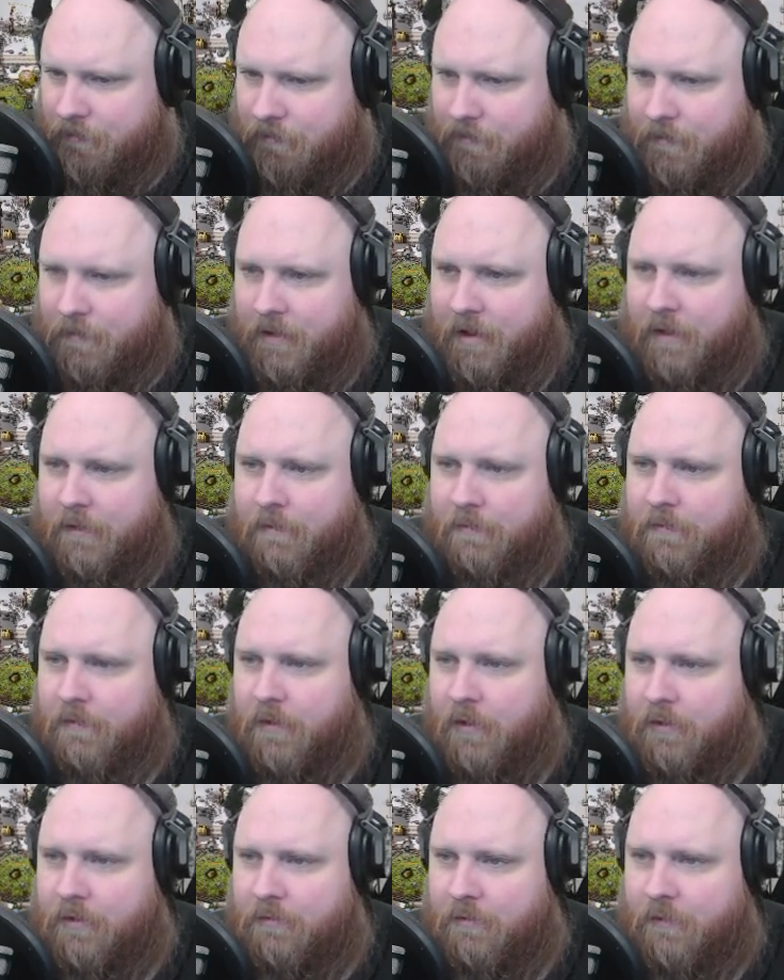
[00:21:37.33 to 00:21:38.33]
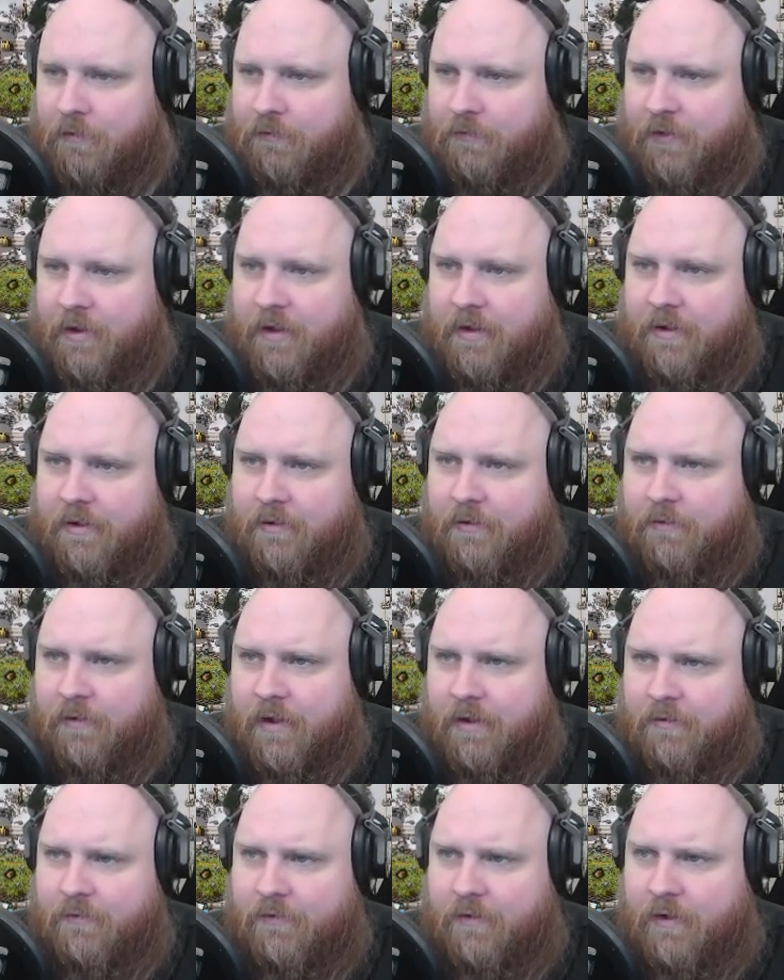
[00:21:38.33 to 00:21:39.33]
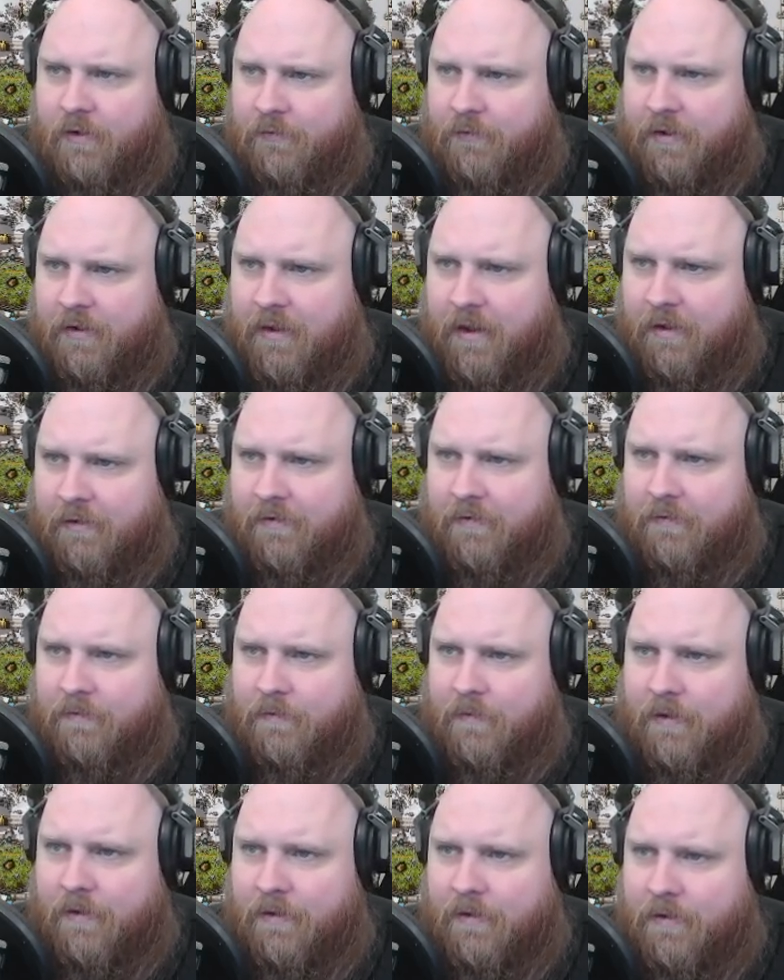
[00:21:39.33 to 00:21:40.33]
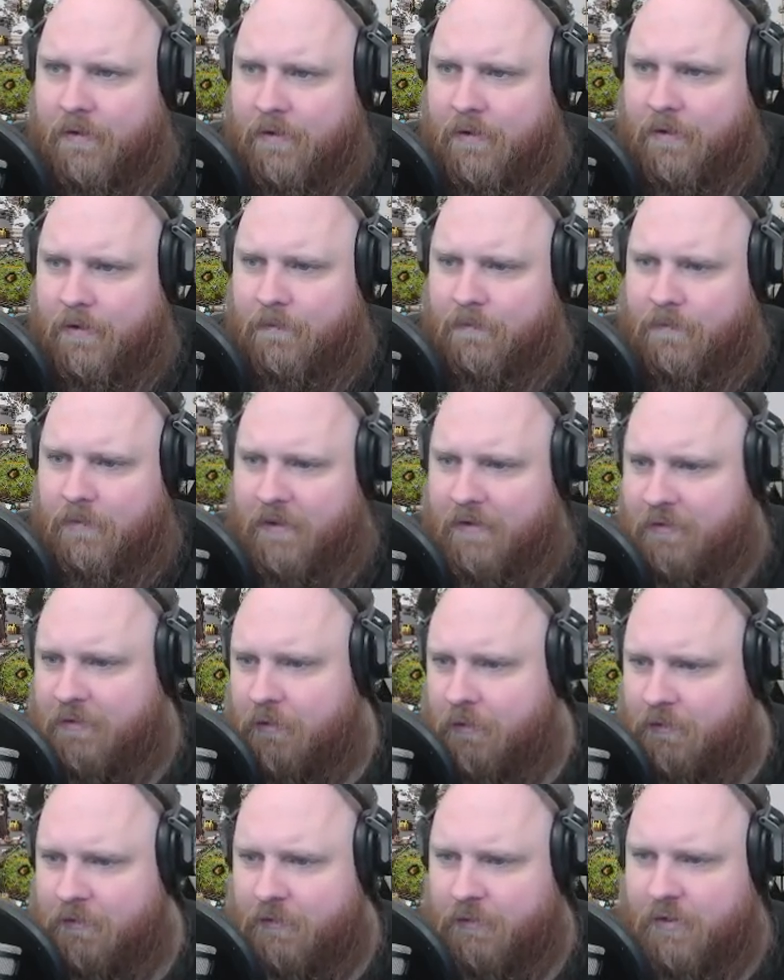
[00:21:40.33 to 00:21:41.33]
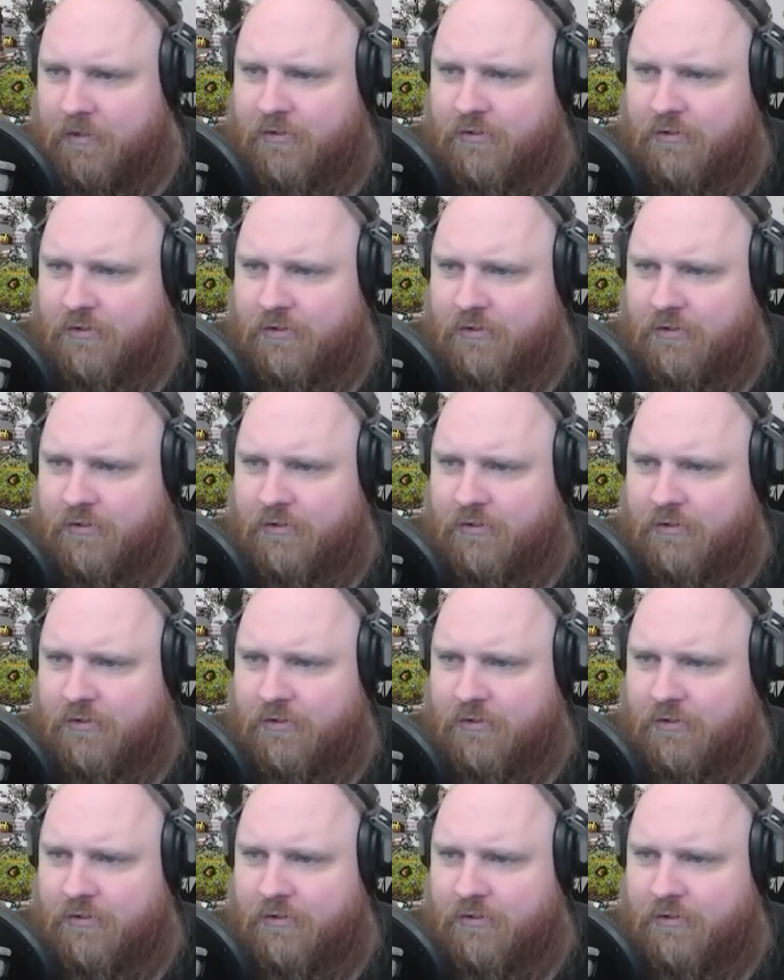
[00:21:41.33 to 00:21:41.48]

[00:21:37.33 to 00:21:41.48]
Well, only one thing, a way to find out. Is it called filtration